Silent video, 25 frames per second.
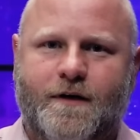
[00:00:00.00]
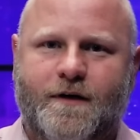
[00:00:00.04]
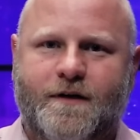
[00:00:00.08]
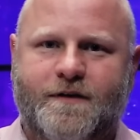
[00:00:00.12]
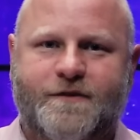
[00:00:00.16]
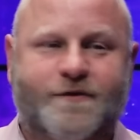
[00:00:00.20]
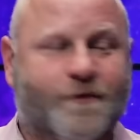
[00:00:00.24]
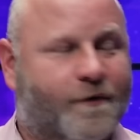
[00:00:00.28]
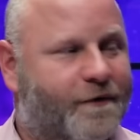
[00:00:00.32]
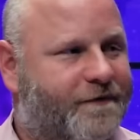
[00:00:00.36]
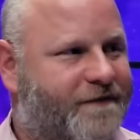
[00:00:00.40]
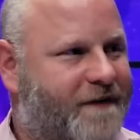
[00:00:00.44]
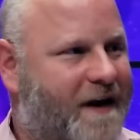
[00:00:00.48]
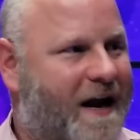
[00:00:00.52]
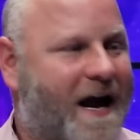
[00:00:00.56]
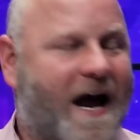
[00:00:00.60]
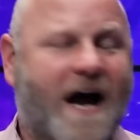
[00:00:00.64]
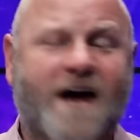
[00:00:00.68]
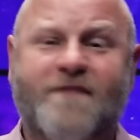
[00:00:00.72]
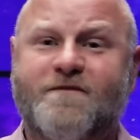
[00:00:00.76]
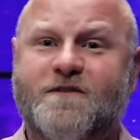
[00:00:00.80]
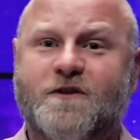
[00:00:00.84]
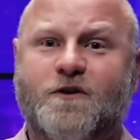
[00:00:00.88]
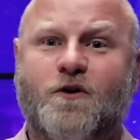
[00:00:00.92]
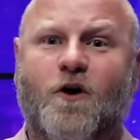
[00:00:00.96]
So if they
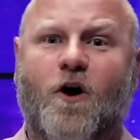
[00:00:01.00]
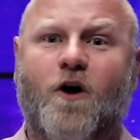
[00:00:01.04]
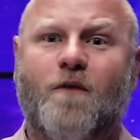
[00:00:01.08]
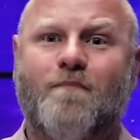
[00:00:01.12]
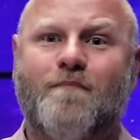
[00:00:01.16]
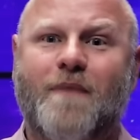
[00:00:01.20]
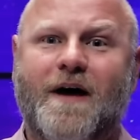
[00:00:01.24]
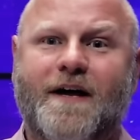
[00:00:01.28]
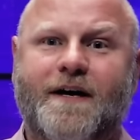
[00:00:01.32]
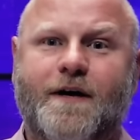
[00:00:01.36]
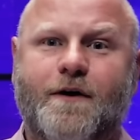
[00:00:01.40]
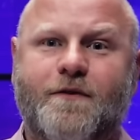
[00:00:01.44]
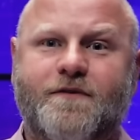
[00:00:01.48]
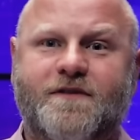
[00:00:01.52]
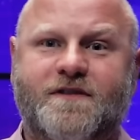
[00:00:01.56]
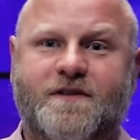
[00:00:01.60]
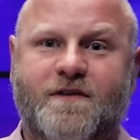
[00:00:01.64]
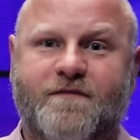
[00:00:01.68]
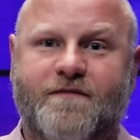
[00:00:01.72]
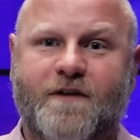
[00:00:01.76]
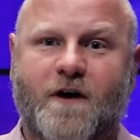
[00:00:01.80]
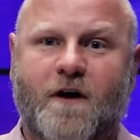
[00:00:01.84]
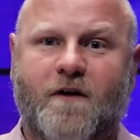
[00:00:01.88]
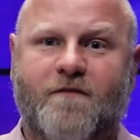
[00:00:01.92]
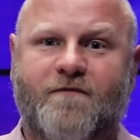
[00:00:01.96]
have to call Meadows to
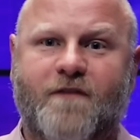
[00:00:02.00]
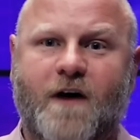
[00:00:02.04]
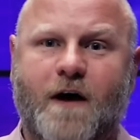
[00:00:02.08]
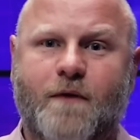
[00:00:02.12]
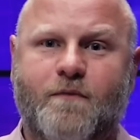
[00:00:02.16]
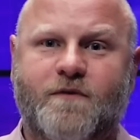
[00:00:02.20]
verify